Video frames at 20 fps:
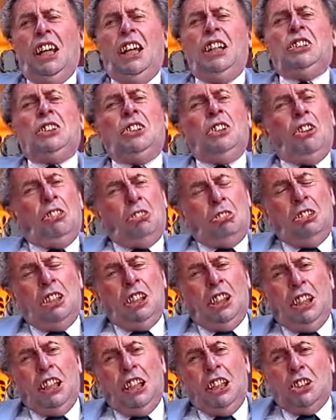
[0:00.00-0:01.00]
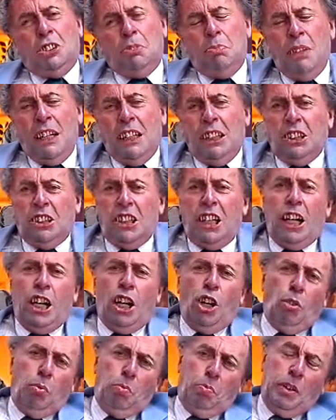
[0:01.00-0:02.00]
it's not really. It's meant to
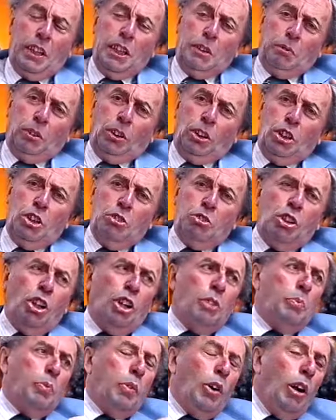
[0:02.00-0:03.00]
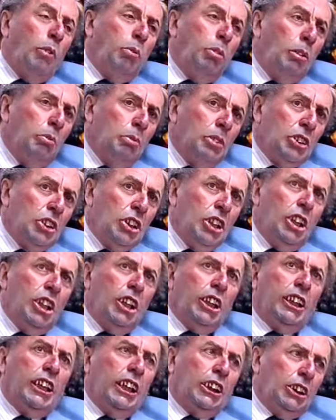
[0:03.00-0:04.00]
help people who've got problems
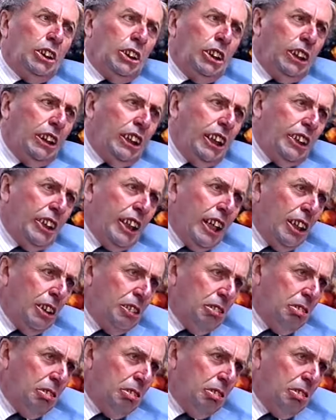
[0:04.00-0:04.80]
getting together.